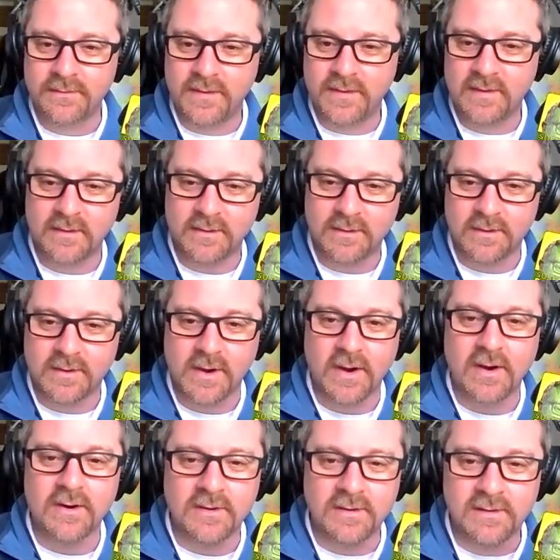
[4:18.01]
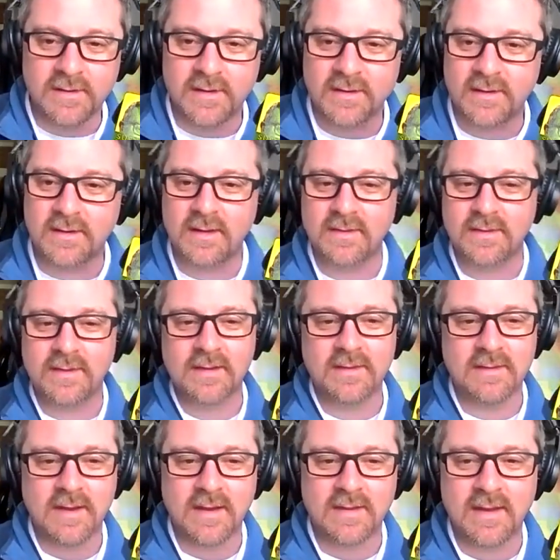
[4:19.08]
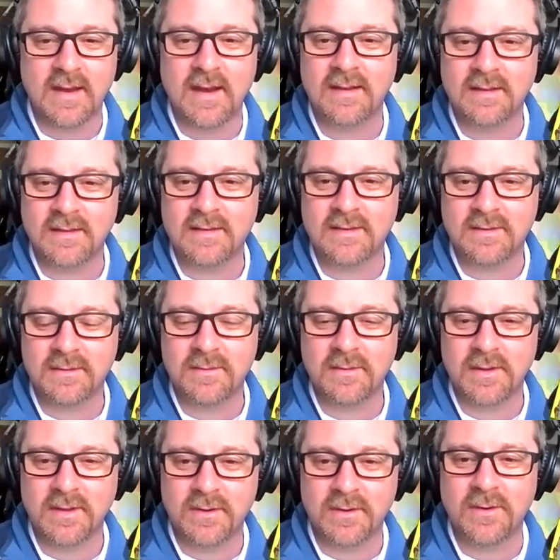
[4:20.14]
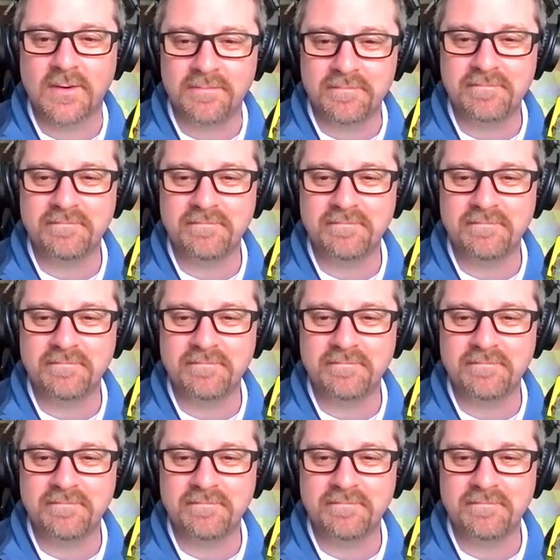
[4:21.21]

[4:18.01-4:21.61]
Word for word: physical cards and and things like that? It's really cool.